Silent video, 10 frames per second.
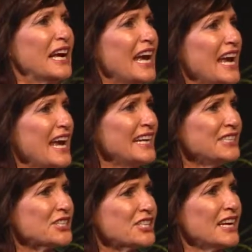
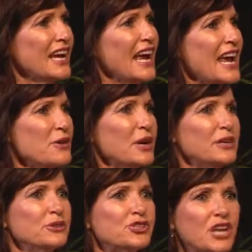And
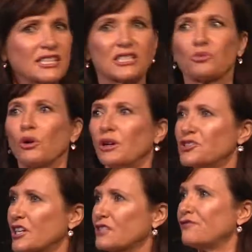you just
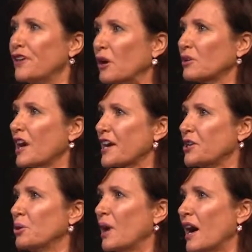felt like
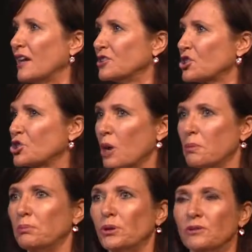you were
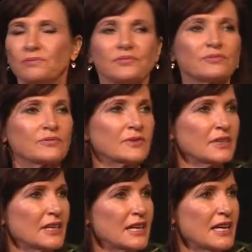unstoppable.
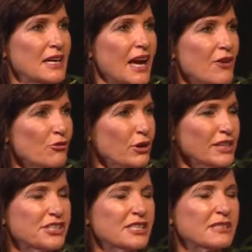And really
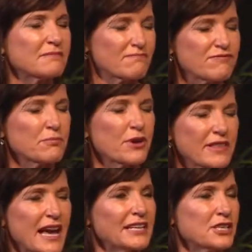just bring
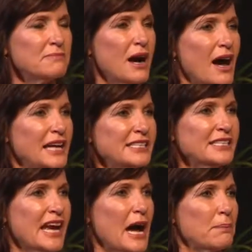that to mind.
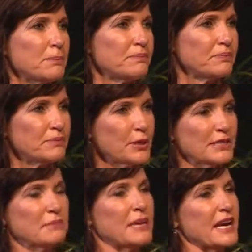Now,
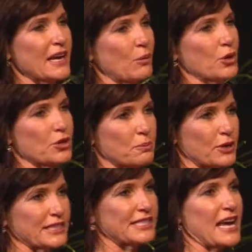person B, I want you to
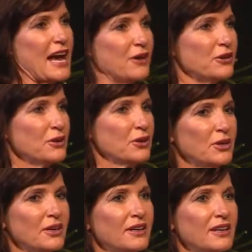press down.
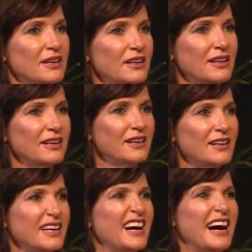
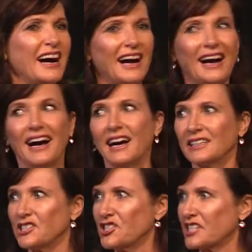Ha-ha.
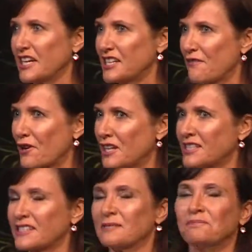Did you see a difference?